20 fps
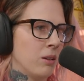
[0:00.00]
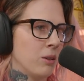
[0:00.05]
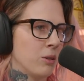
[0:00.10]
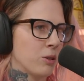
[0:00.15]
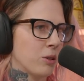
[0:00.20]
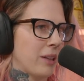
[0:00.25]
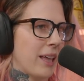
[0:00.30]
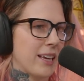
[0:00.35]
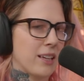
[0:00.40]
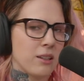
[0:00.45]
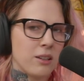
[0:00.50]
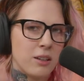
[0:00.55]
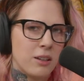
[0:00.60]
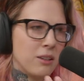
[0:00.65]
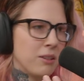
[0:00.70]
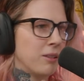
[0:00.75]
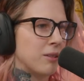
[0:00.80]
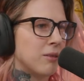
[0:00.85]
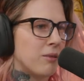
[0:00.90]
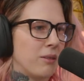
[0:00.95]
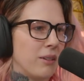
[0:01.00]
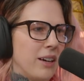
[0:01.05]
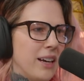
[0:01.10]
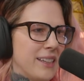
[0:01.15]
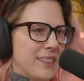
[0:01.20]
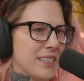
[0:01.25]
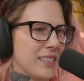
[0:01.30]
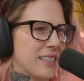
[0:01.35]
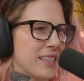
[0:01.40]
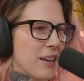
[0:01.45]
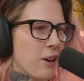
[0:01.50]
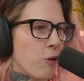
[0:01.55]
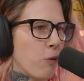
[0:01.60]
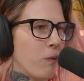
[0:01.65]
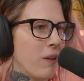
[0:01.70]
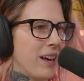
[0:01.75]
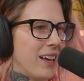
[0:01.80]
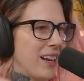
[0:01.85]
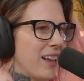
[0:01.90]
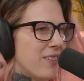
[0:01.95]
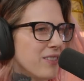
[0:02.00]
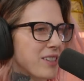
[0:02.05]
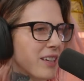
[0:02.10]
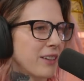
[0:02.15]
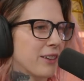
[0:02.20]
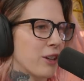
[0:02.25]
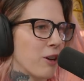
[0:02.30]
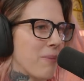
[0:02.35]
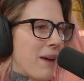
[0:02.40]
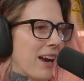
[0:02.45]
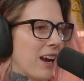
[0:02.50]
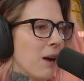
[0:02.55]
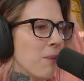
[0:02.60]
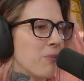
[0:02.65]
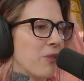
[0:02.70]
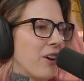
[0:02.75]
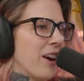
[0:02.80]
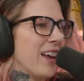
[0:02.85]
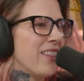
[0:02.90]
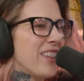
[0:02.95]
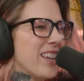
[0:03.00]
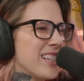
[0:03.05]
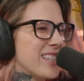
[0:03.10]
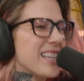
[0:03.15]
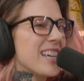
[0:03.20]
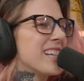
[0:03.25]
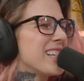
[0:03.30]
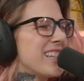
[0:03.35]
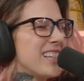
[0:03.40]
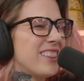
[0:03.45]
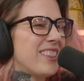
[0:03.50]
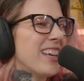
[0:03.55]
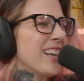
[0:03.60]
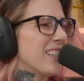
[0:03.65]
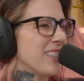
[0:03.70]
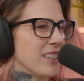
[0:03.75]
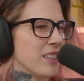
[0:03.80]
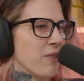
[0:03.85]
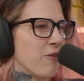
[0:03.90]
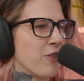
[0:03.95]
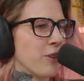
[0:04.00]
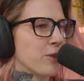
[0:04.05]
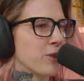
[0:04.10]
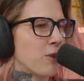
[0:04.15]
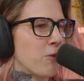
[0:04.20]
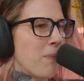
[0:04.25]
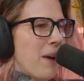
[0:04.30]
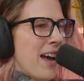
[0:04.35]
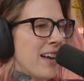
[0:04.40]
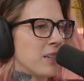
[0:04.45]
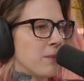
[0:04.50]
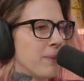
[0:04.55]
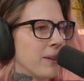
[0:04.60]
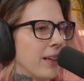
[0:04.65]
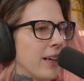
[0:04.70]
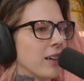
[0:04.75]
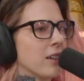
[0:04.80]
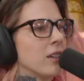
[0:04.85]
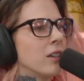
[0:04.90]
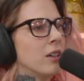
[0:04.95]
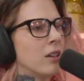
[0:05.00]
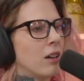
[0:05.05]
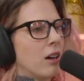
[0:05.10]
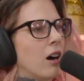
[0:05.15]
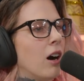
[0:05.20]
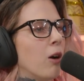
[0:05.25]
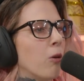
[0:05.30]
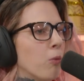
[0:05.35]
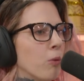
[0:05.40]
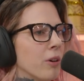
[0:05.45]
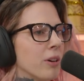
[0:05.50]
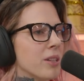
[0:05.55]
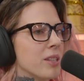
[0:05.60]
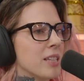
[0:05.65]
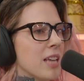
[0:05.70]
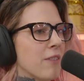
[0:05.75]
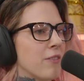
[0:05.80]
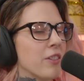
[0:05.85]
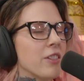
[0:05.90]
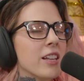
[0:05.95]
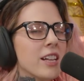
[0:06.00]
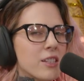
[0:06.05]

So, like, it's a single win, and suddenly you're back up there. And then it doesn't feel so bad to be like, oh, we're in 7th.